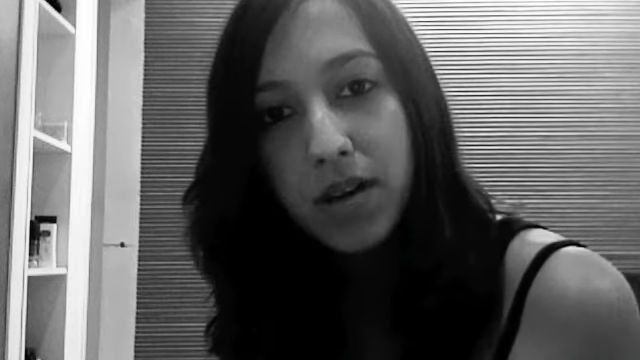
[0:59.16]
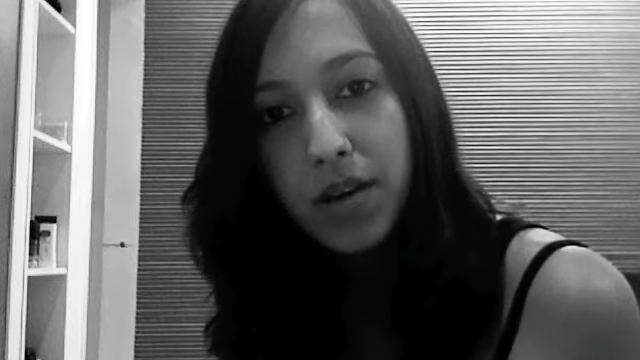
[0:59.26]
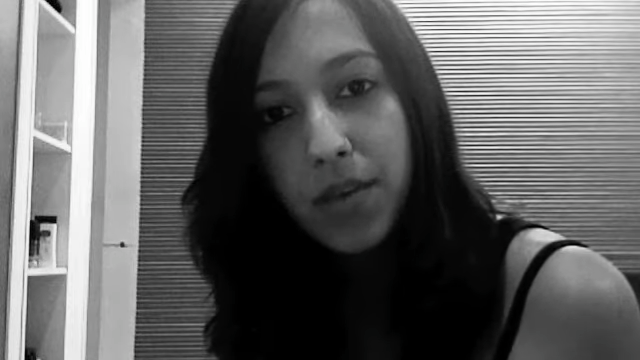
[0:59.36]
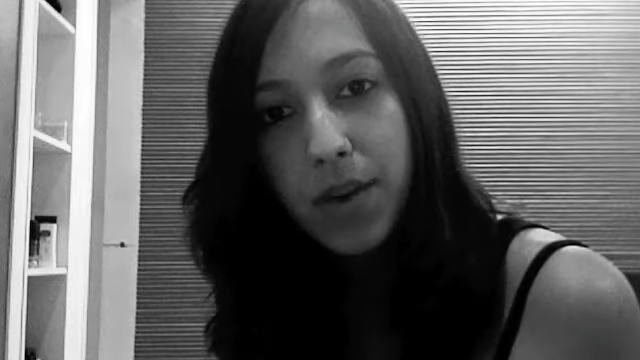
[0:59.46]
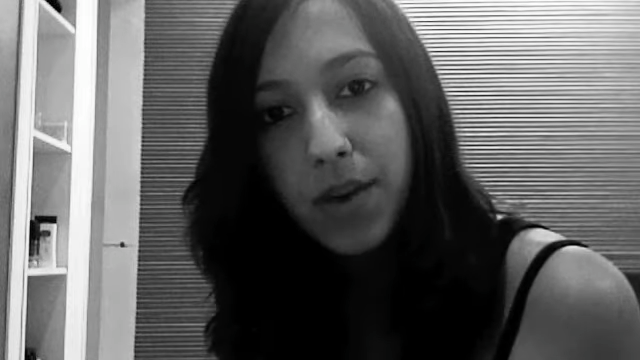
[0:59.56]

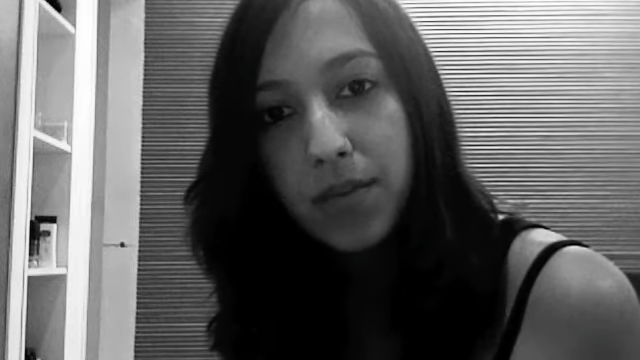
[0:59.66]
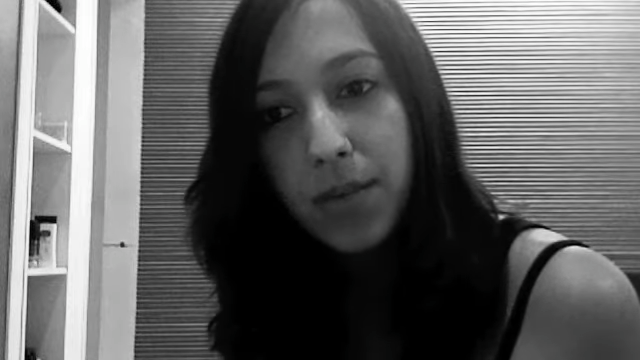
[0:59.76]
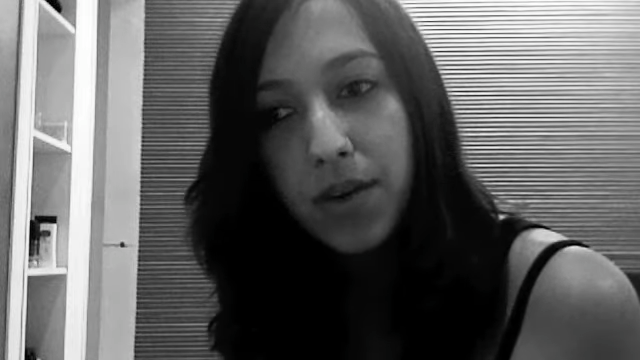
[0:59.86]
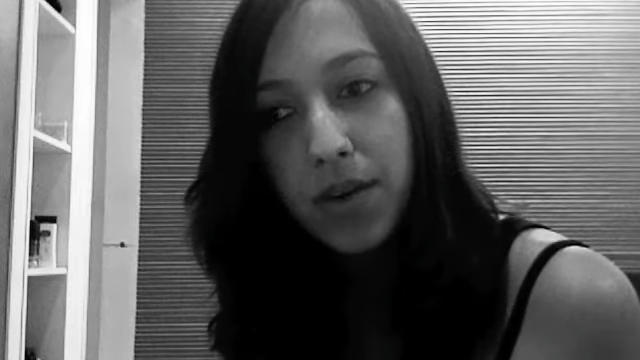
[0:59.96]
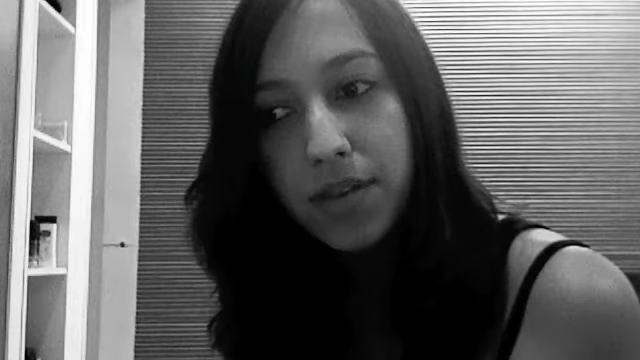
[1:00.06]

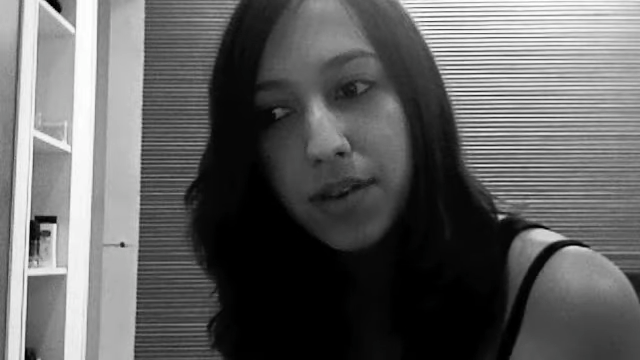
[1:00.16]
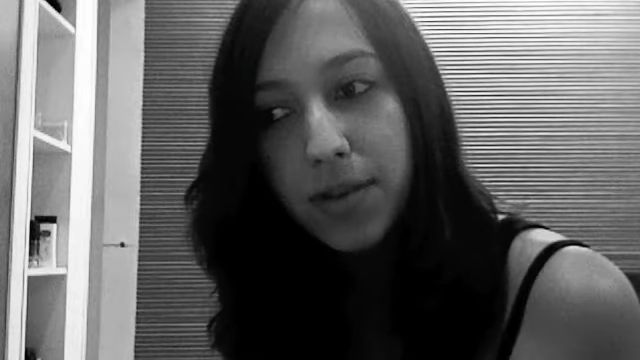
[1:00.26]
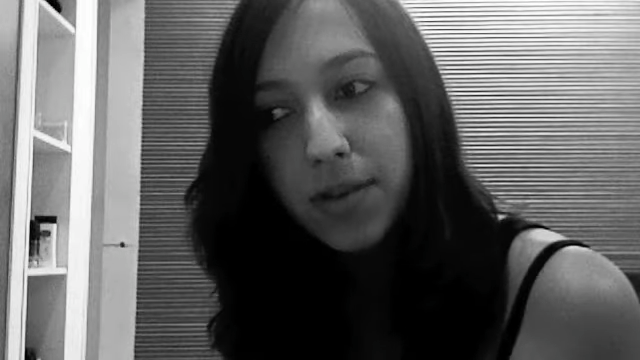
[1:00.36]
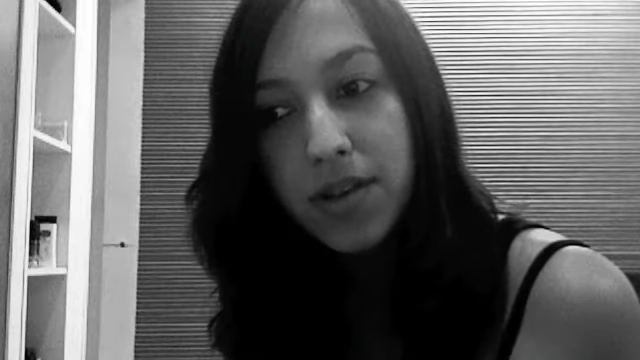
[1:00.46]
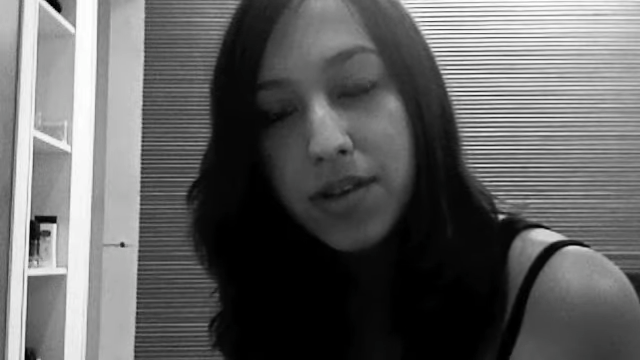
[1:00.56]
whatever their
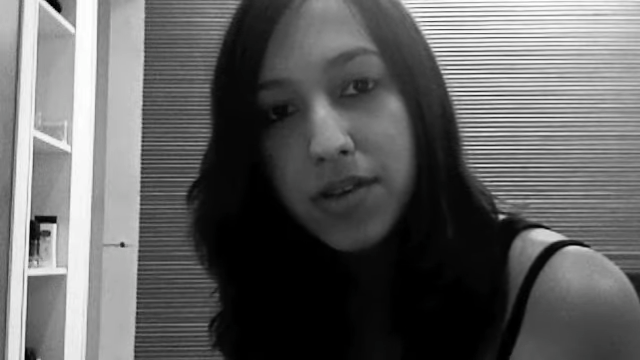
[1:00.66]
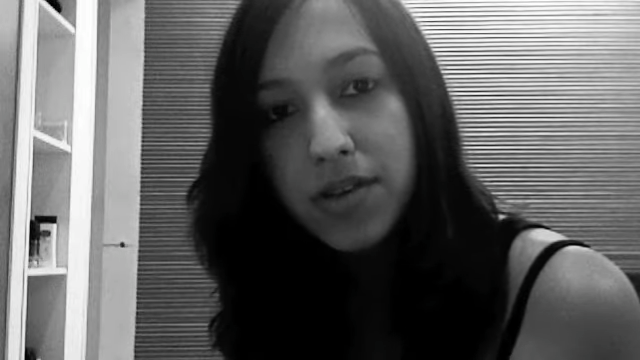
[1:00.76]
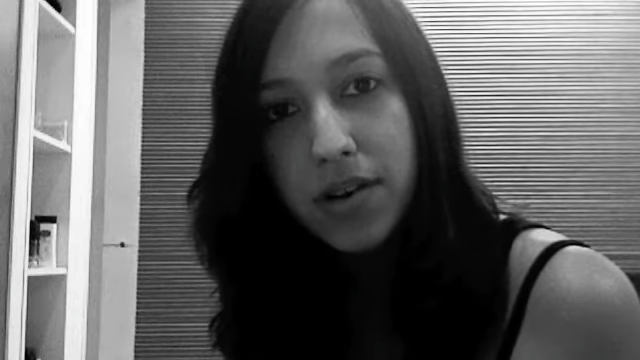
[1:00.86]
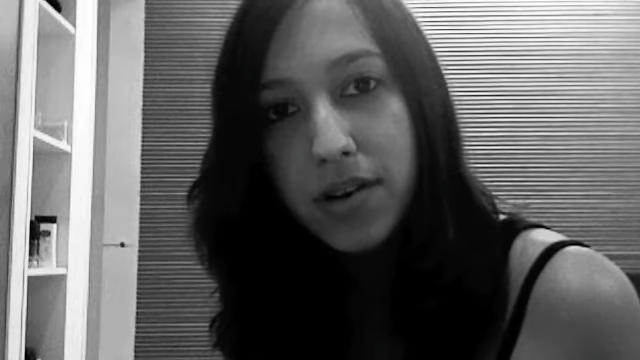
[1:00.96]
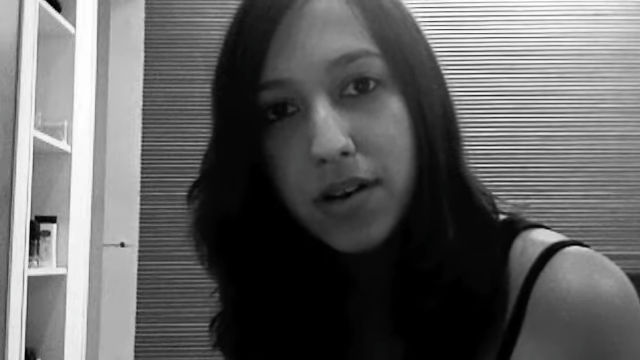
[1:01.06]
opinions
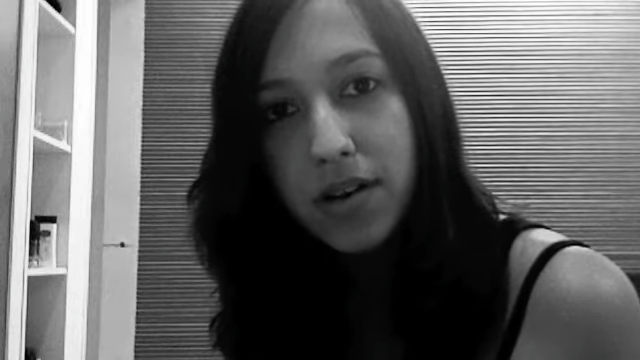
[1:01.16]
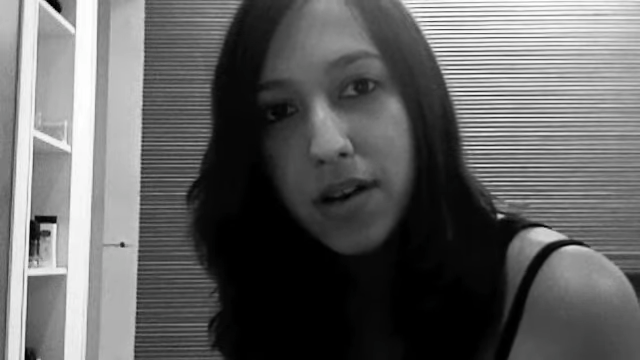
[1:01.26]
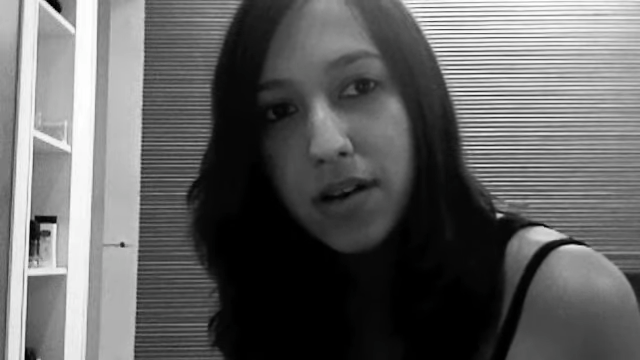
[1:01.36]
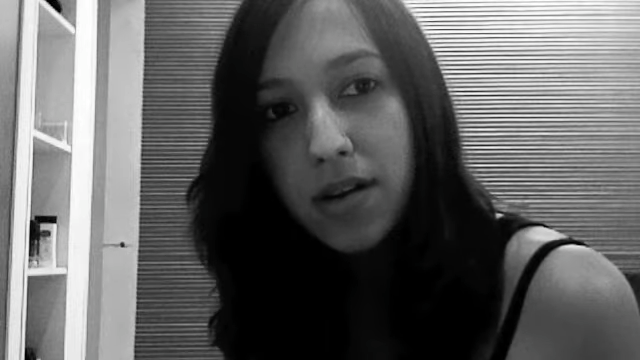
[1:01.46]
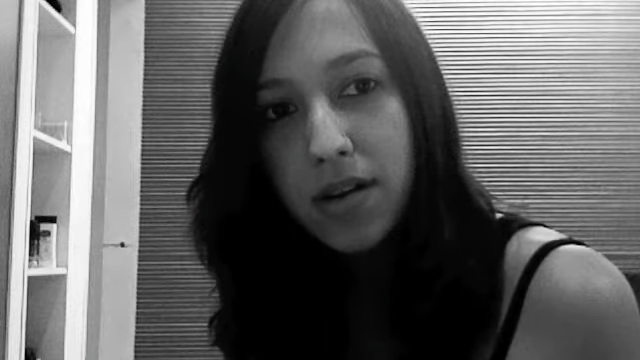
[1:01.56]
are.
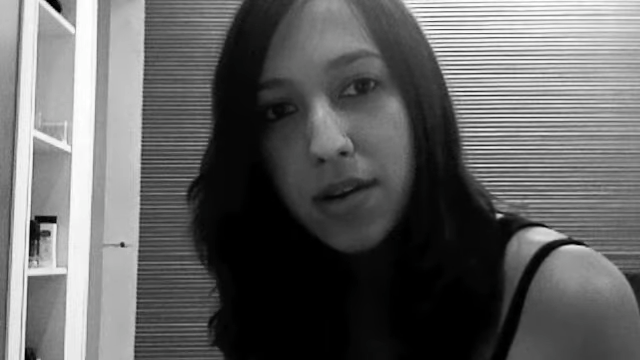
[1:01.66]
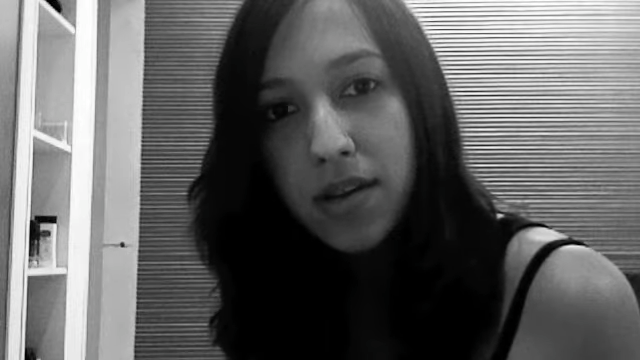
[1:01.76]
They